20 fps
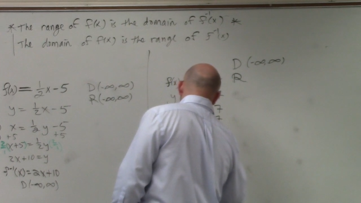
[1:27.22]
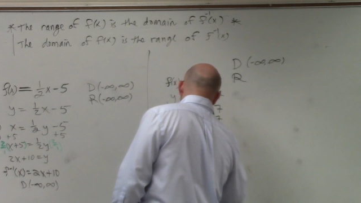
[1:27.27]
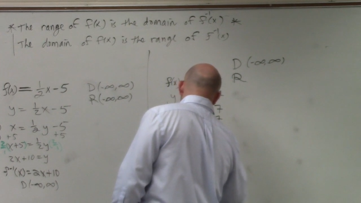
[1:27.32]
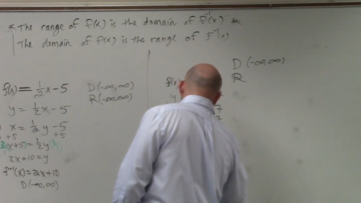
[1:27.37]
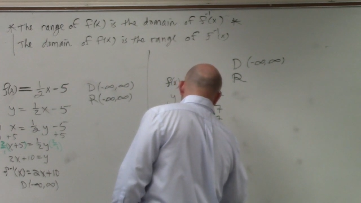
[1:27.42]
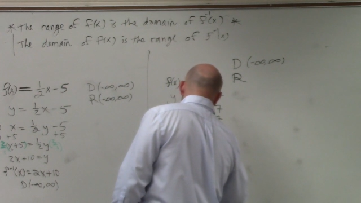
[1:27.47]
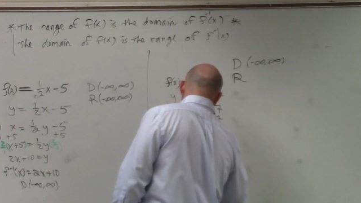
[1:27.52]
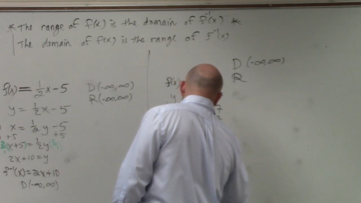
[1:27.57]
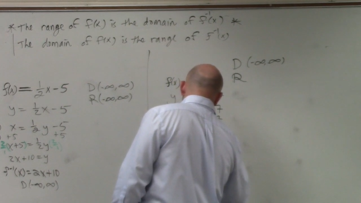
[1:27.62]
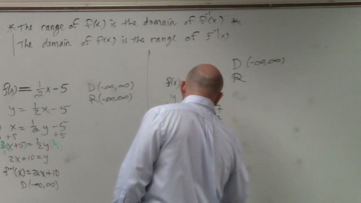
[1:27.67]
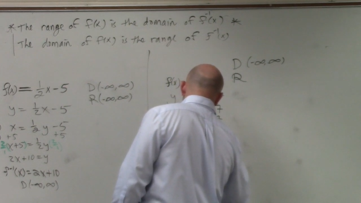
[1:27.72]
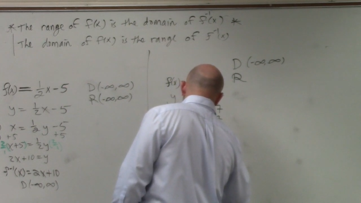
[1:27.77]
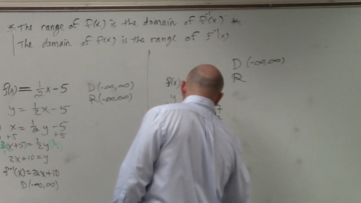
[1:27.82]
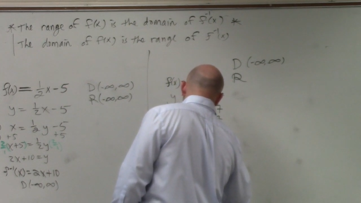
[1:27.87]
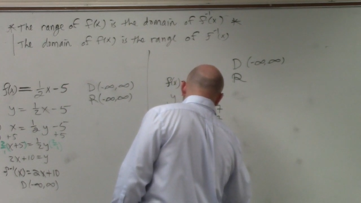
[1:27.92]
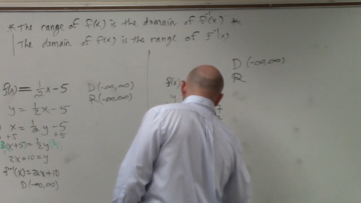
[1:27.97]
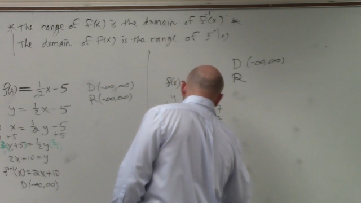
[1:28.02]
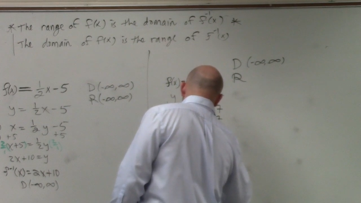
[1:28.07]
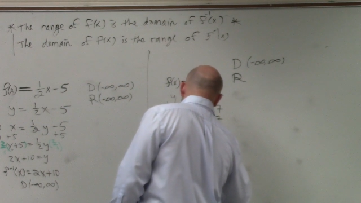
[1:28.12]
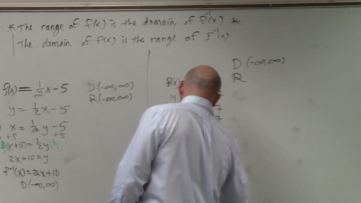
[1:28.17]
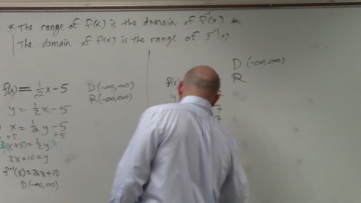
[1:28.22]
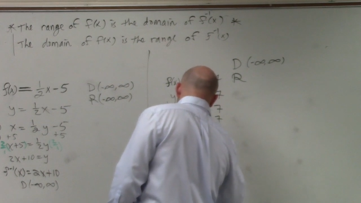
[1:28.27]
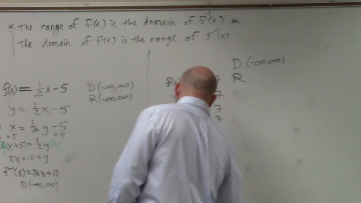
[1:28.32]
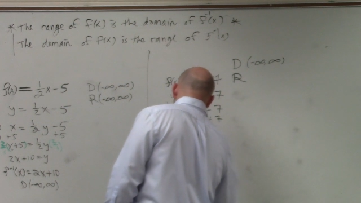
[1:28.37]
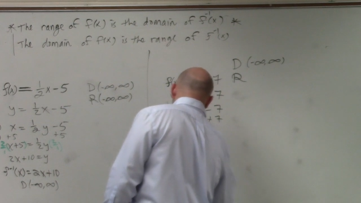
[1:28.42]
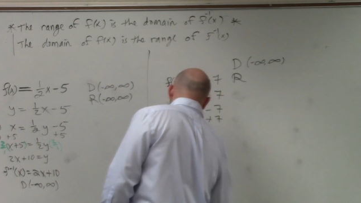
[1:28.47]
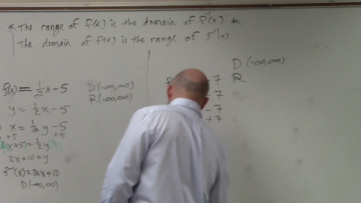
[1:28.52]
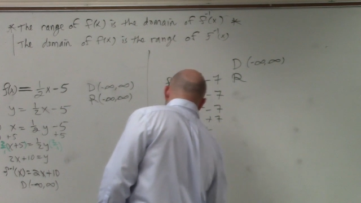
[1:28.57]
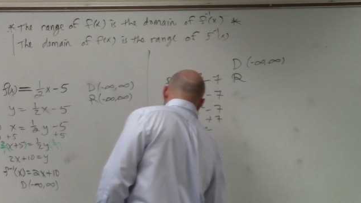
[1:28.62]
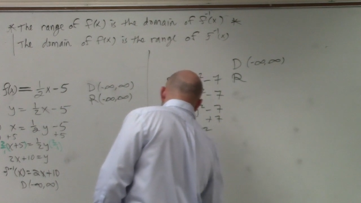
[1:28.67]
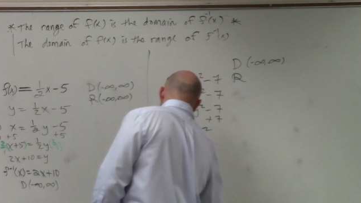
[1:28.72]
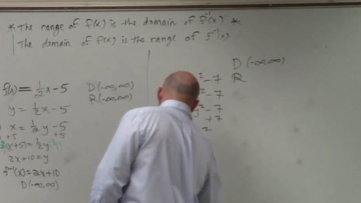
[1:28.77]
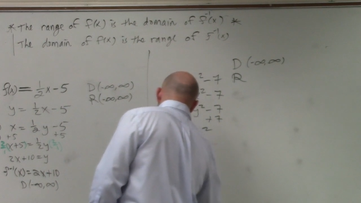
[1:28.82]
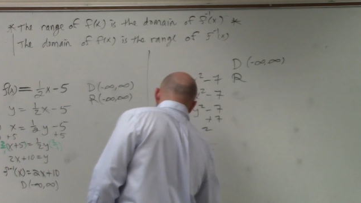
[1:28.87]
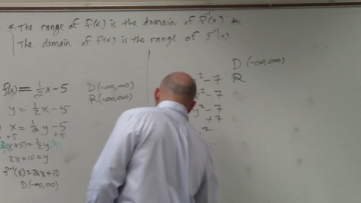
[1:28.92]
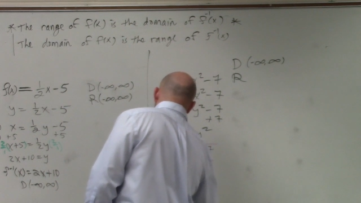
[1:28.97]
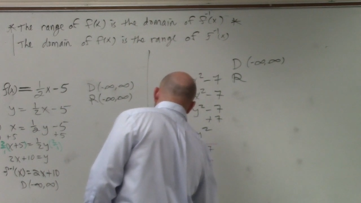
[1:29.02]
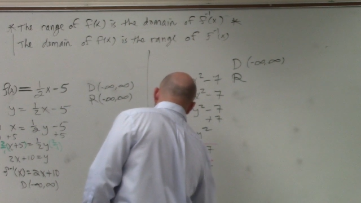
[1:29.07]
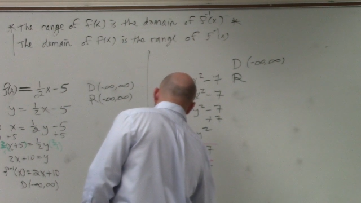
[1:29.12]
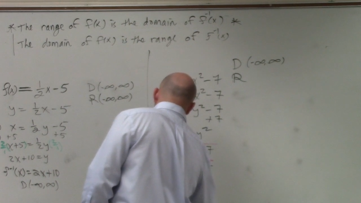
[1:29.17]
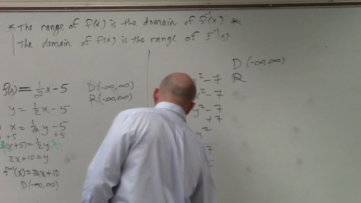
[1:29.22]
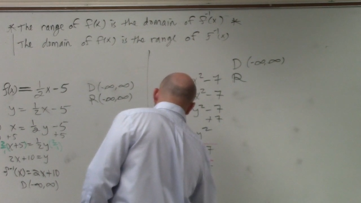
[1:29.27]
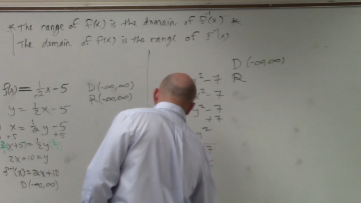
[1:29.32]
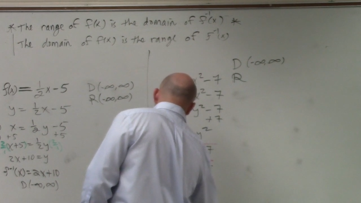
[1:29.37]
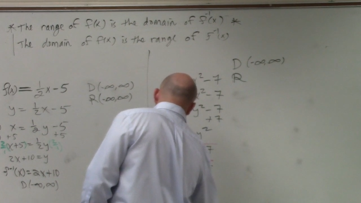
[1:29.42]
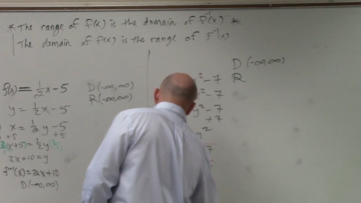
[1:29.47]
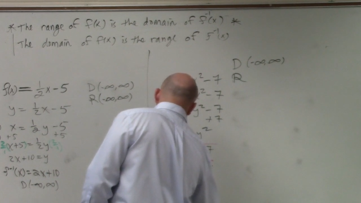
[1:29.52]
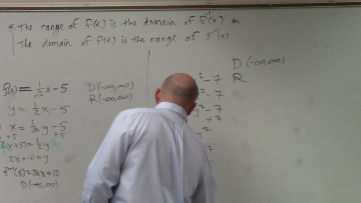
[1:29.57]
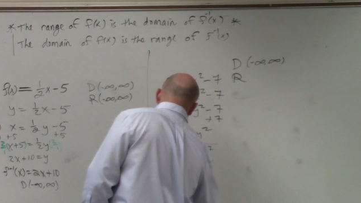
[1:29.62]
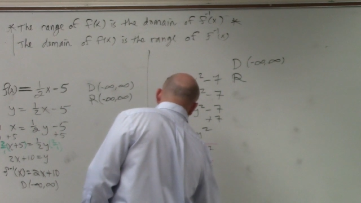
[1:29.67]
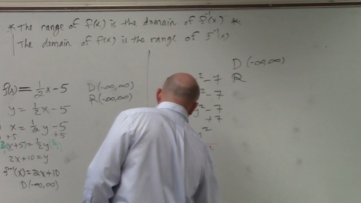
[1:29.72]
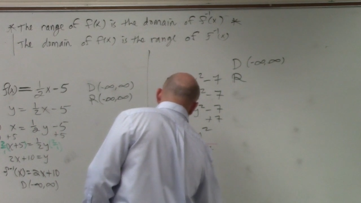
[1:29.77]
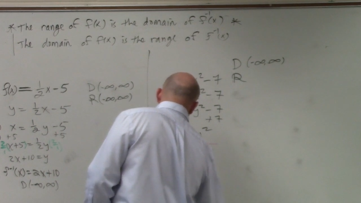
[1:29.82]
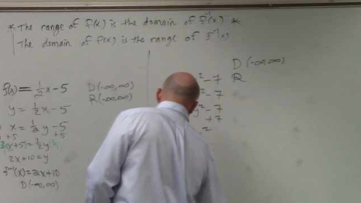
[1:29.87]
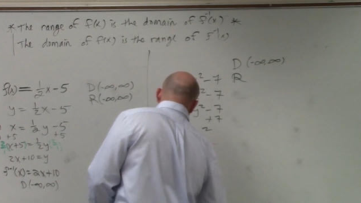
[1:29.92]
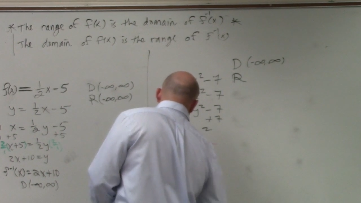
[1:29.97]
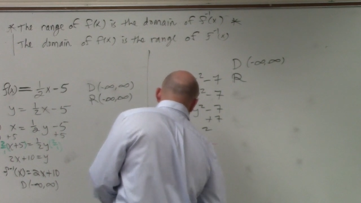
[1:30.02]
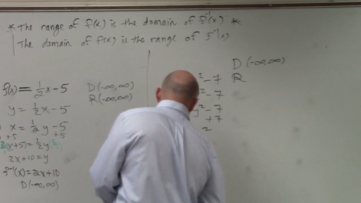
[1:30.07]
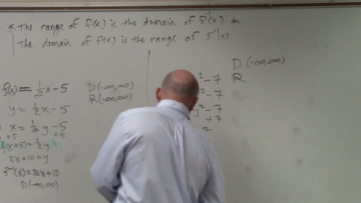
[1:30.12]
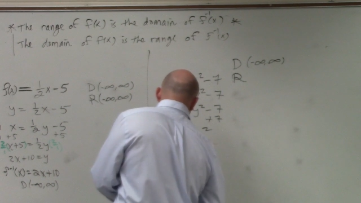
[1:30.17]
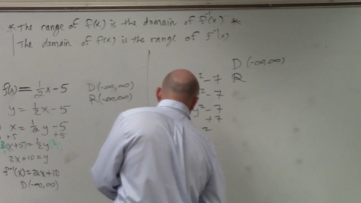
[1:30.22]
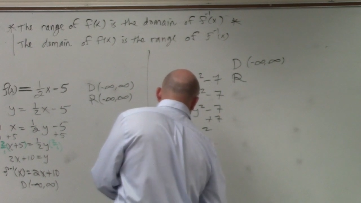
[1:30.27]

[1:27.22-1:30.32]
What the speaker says: [unreadable: no face in view]